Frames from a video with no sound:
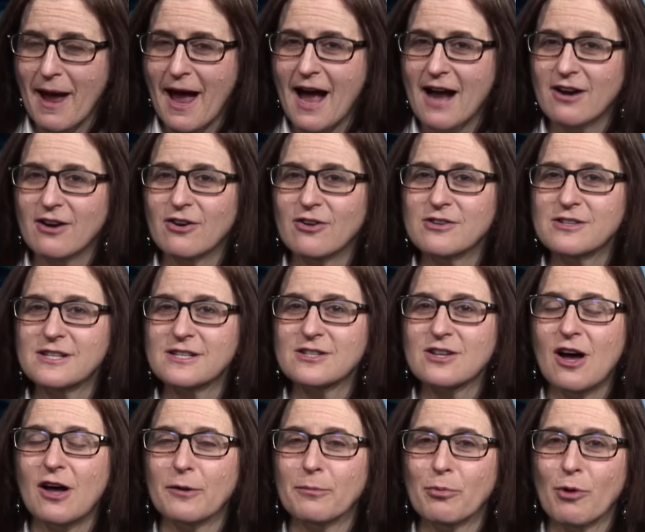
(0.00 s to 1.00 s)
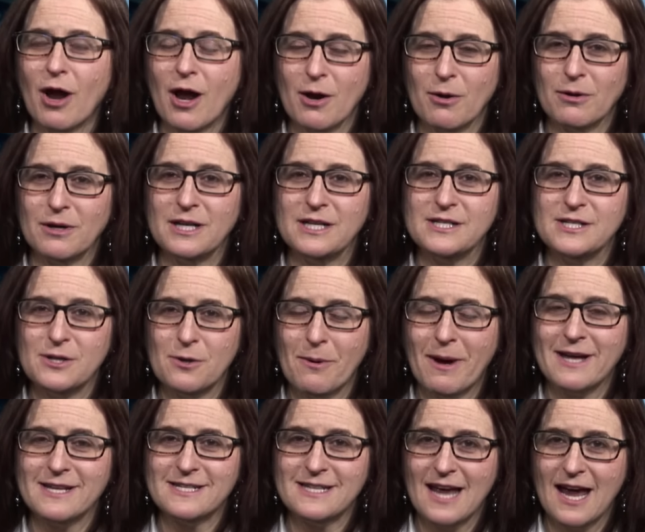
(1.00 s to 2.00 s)
PAC. Hers is called Priorities
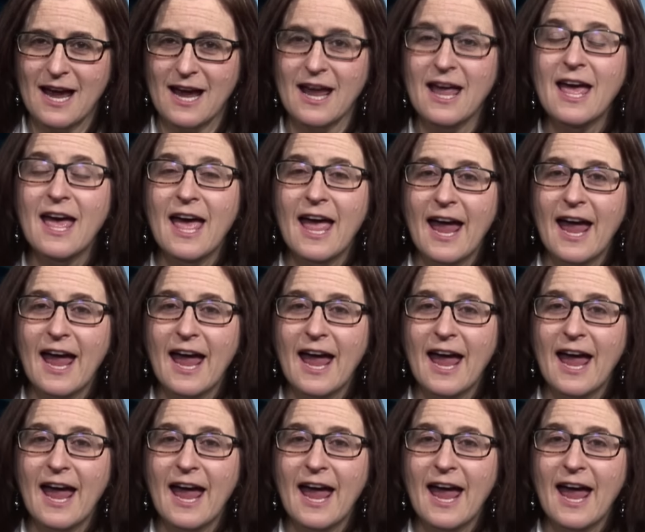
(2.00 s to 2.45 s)
USA,